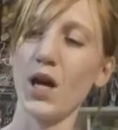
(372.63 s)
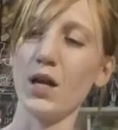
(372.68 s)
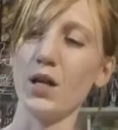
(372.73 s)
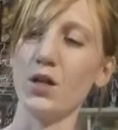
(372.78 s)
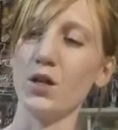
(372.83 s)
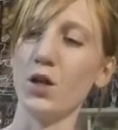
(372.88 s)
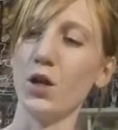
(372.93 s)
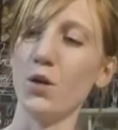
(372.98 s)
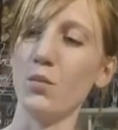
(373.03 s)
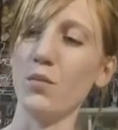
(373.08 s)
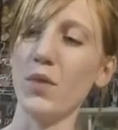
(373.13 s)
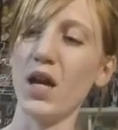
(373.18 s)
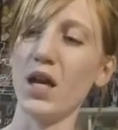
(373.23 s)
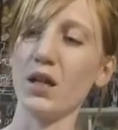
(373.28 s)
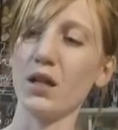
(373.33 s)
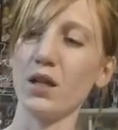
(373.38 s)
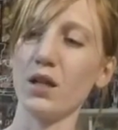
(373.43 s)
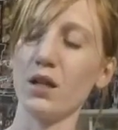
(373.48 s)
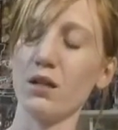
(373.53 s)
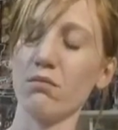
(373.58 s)
I don't know,
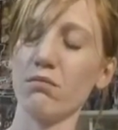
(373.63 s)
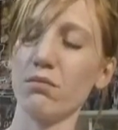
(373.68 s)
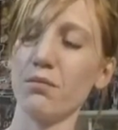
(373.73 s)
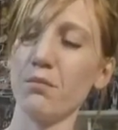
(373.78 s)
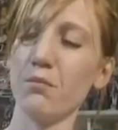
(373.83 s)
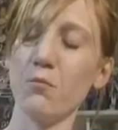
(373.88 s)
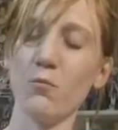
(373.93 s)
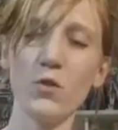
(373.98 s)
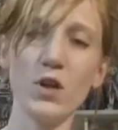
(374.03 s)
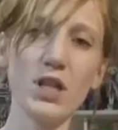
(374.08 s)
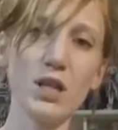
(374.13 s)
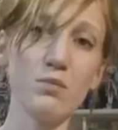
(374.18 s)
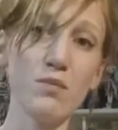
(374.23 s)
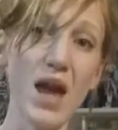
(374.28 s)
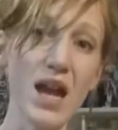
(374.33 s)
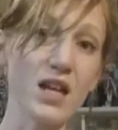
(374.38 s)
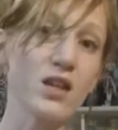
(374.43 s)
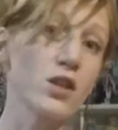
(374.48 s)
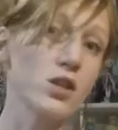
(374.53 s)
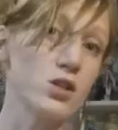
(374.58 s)
really
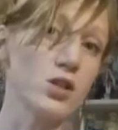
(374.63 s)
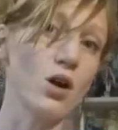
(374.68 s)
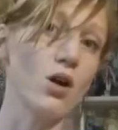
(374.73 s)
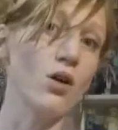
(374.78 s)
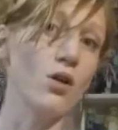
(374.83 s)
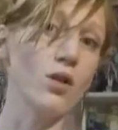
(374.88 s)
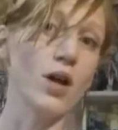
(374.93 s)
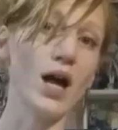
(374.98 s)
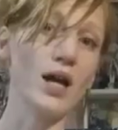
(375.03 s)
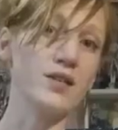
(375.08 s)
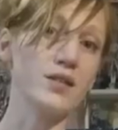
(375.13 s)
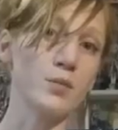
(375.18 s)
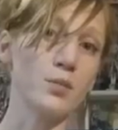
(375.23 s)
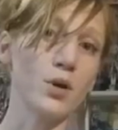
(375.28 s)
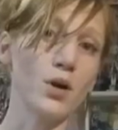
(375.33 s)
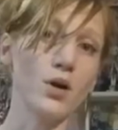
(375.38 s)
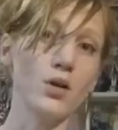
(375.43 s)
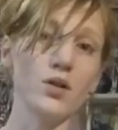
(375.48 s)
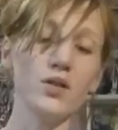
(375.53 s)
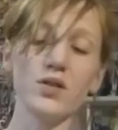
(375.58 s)
make the doll, I
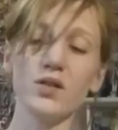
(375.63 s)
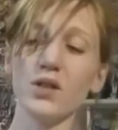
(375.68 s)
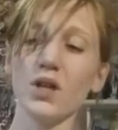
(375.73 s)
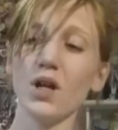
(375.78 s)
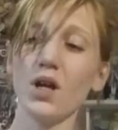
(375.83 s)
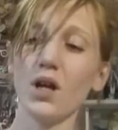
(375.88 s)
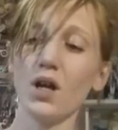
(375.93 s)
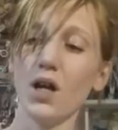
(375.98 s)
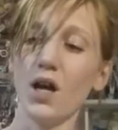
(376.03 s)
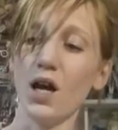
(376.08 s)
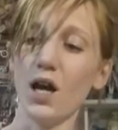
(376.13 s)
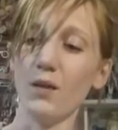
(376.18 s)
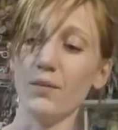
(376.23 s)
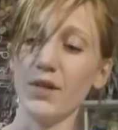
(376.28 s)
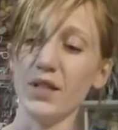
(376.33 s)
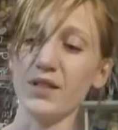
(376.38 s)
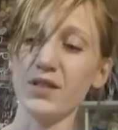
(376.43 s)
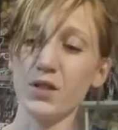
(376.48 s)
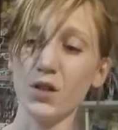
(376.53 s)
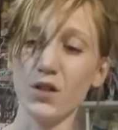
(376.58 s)
suppose.
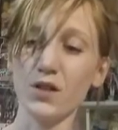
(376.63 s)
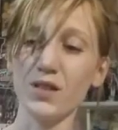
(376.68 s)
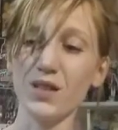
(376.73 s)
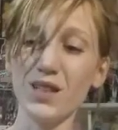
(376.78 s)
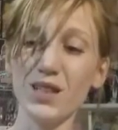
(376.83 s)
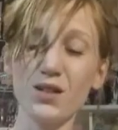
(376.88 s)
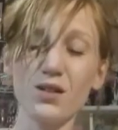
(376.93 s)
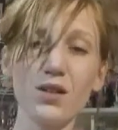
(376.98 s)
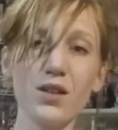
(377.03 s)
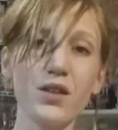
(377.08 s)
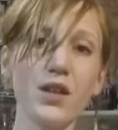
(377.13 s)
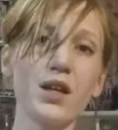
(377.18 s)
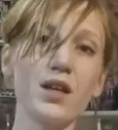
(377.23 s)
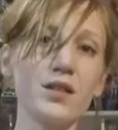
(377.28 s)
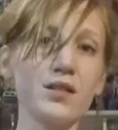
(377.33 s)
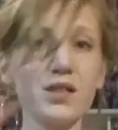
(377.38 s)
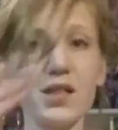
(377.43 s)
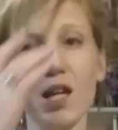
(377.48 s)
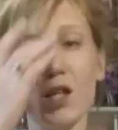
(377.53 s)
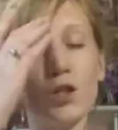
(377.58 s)
It's those little
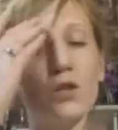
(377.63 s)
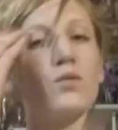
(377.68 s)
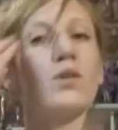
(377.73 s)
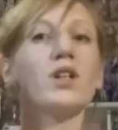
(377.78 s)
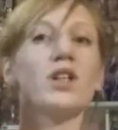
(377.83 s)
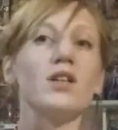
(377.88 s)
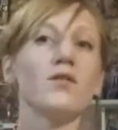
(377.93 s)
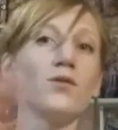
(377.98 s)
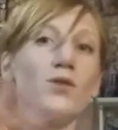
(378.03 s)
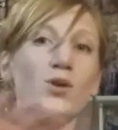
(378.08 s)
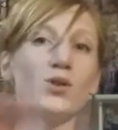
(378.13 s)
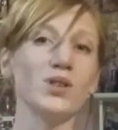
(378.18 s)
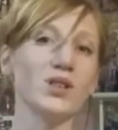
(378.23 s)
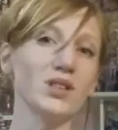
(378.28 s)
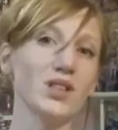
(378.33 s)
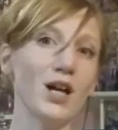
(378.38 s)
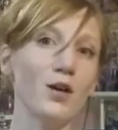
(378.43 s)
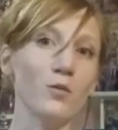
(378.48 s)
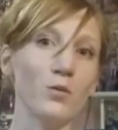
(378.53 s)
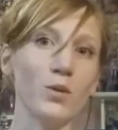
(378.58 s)
things that you really fall
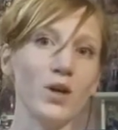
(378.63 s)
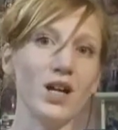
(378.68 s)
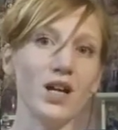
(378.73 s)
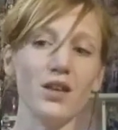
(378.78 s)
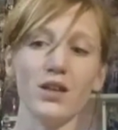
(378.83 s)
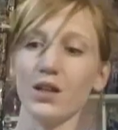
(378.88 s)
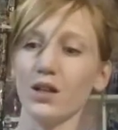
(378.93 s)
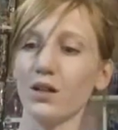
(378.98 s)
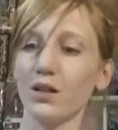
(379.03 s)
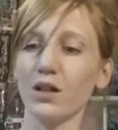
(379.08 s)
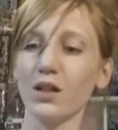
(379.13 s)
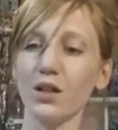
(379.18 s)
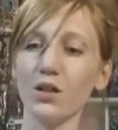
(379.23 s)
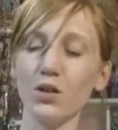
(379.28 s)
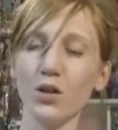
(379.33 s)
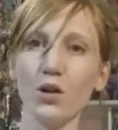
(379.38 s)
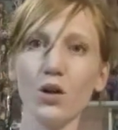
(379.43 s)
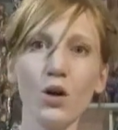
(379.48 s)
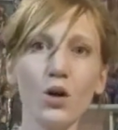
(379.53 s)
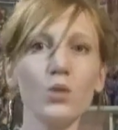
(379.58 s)
in love with and, you
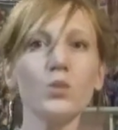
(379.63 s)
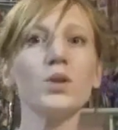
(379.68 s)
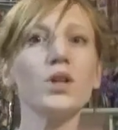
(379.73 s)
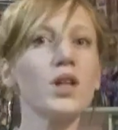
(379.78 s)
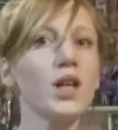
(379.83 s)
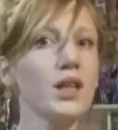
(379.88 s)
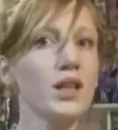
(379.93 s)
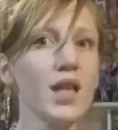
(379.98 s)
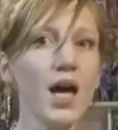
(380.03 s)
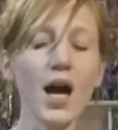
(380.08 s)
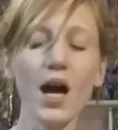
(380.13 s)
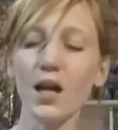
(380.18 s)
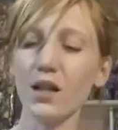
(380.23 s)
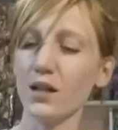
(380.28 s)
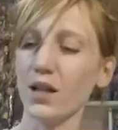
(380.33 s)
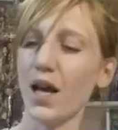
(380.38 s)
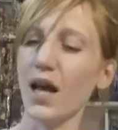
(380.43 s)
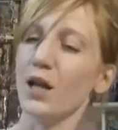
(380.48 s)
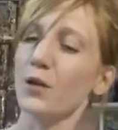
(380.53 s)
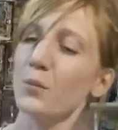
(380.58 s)
know, oh, look at
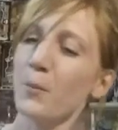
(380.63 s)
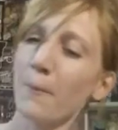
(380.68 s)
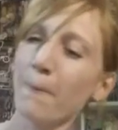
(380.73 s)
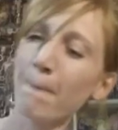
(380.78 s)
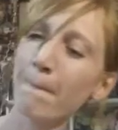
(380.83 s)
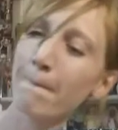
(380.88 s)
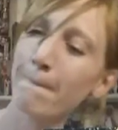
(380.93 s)
that. Like,